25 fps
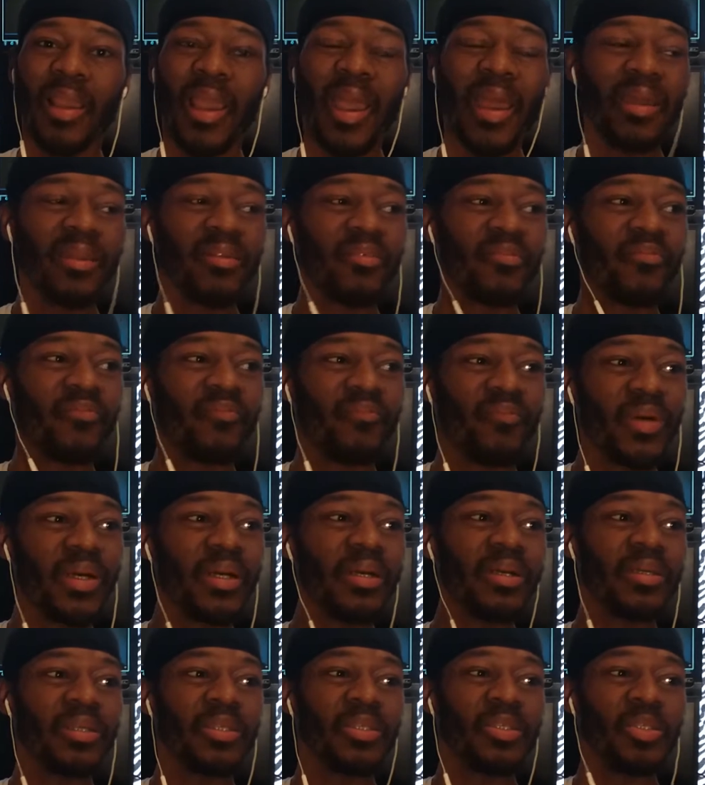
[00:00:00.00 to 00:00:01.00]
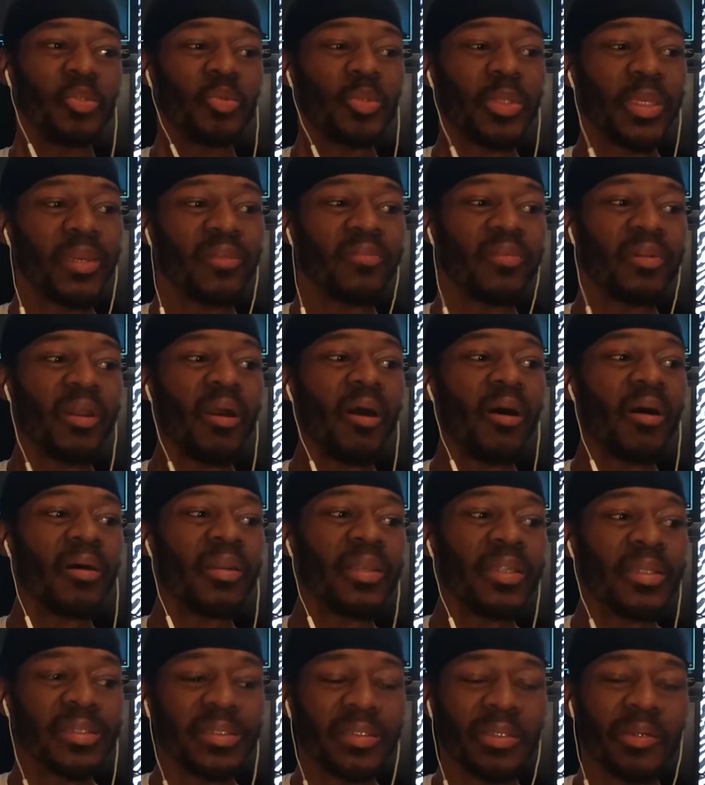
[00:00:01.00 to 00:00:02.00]
how the fuck you giving all
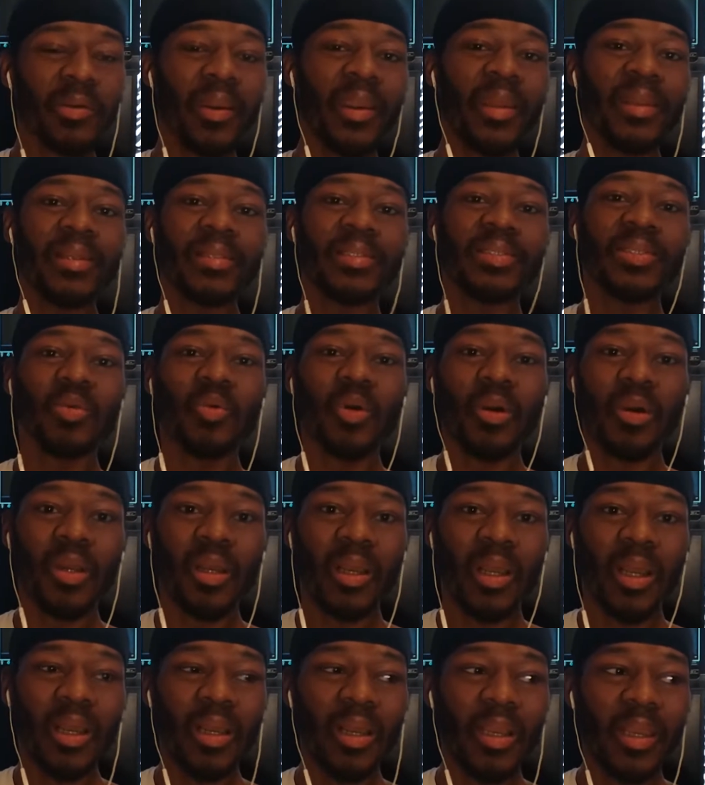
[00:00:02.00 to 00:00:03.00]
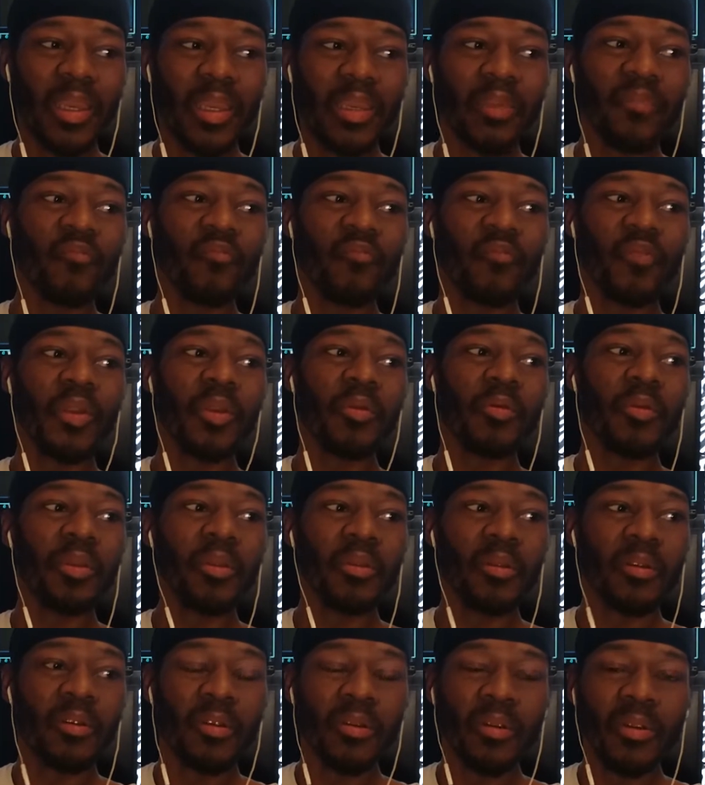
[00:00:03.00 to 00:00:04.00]
this credit to a, a
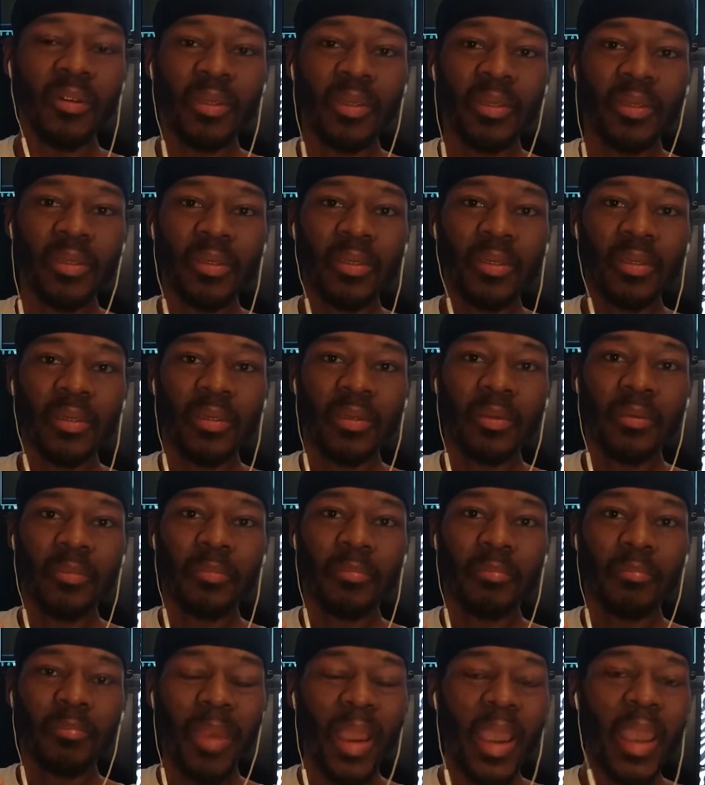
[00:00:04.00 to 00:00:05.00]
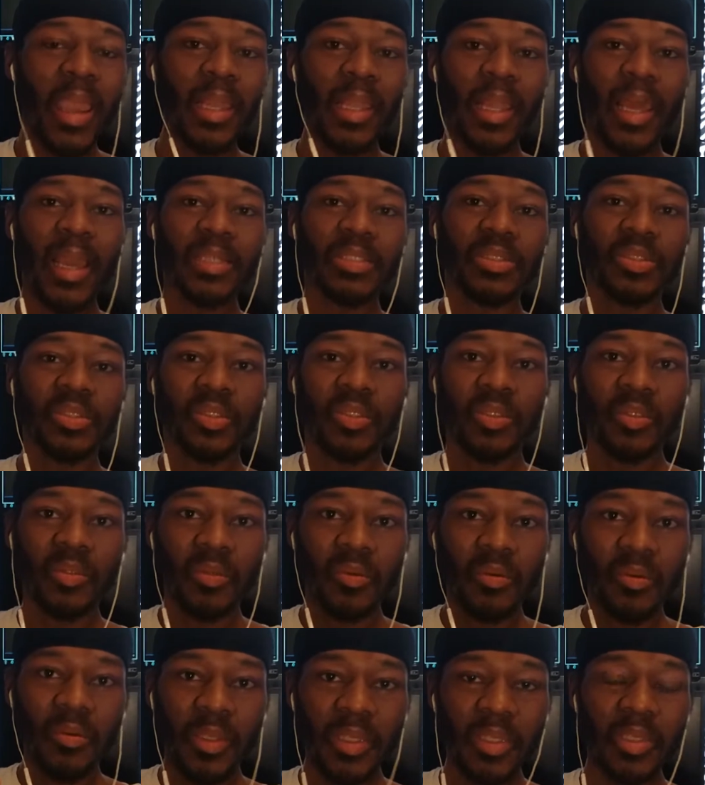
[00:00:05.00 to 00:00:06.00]
inferior
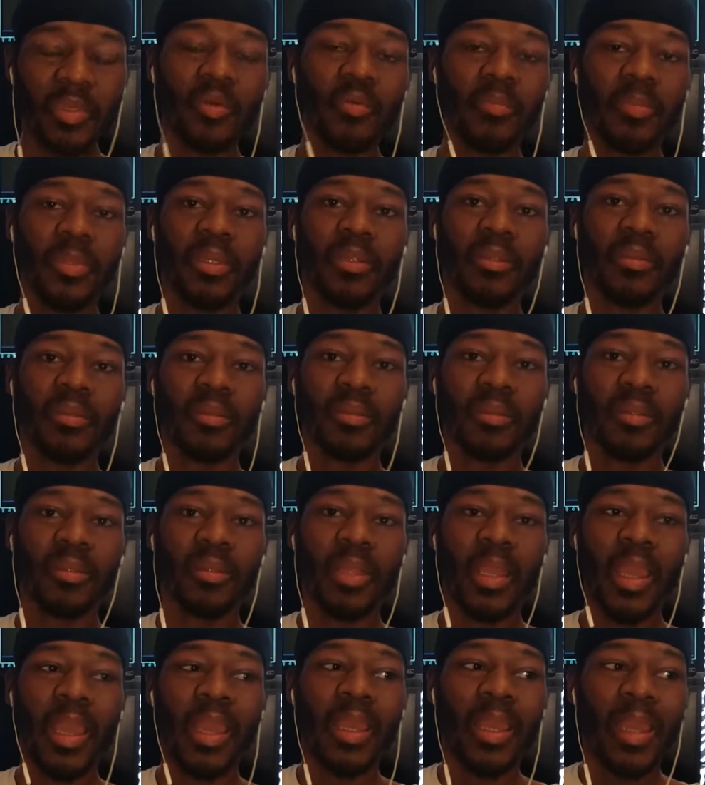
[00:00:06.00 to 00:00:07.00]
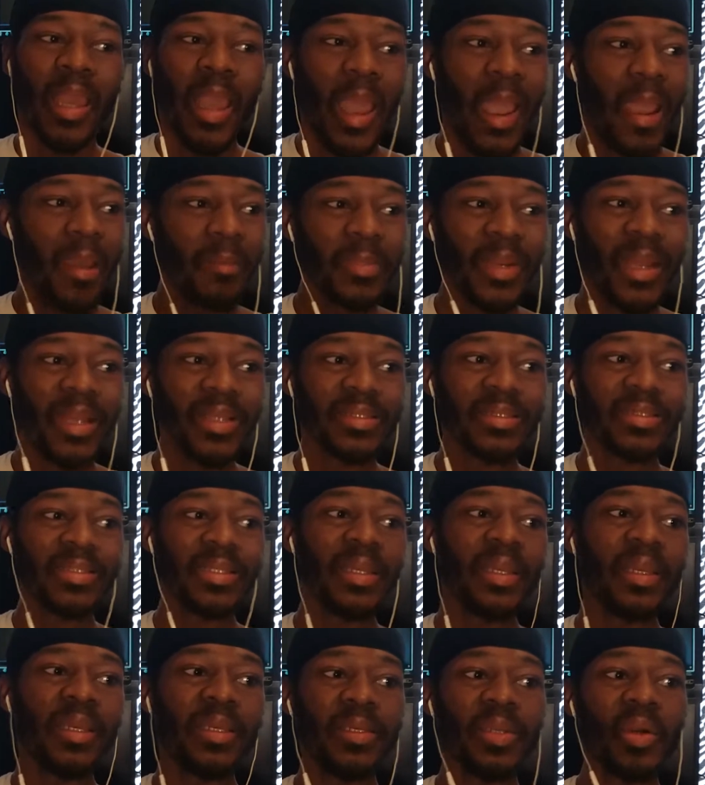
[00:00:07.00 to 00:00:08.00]
biological human? I'm not
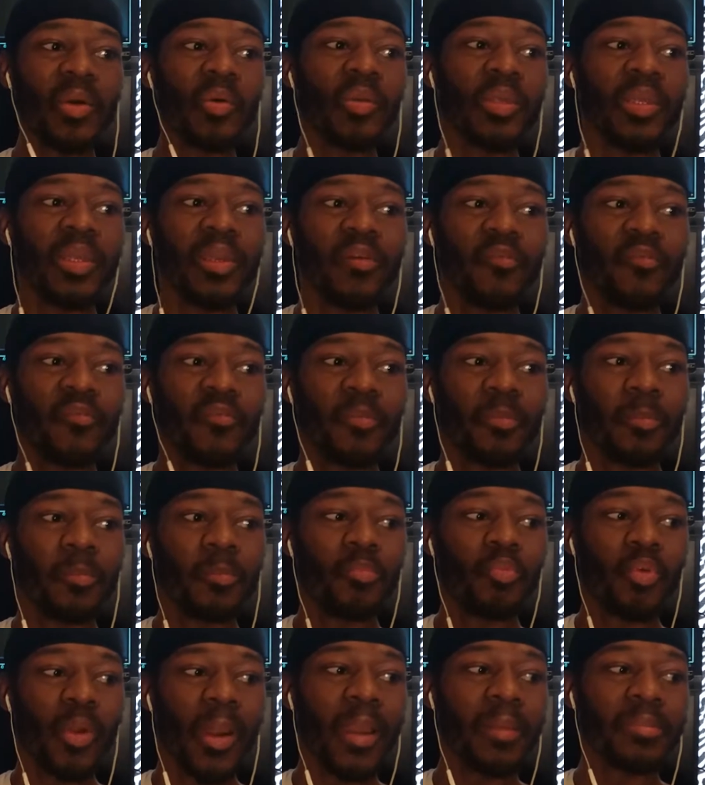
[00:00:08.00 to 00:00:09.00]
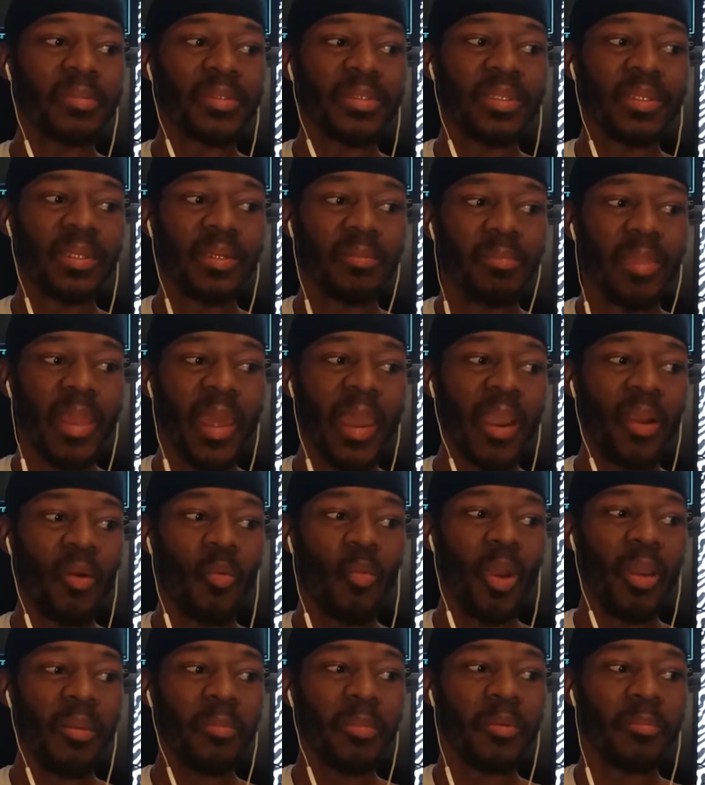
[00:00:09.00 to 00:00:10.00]
saying don't give props to the black
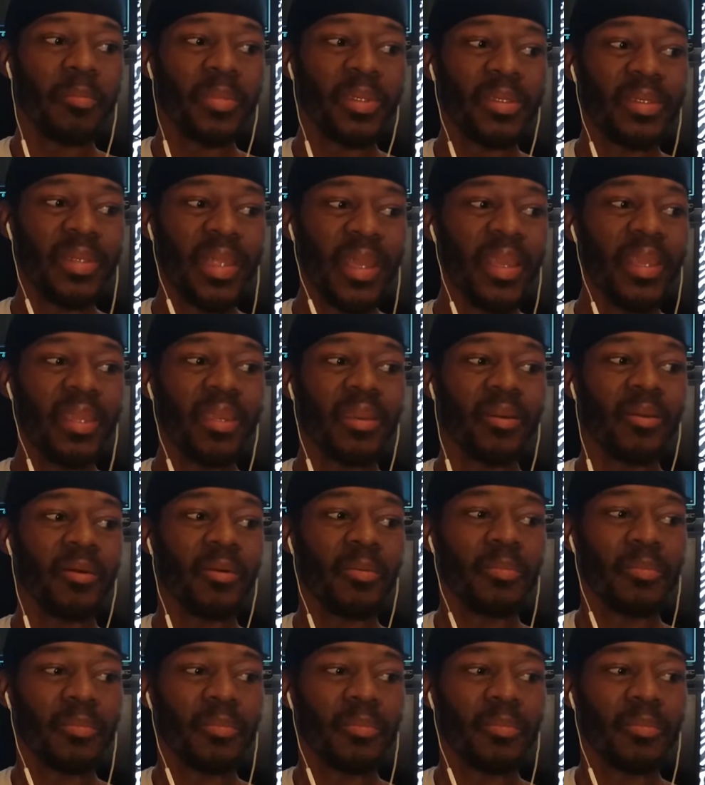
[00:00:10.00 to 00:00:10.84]
woman, but damn,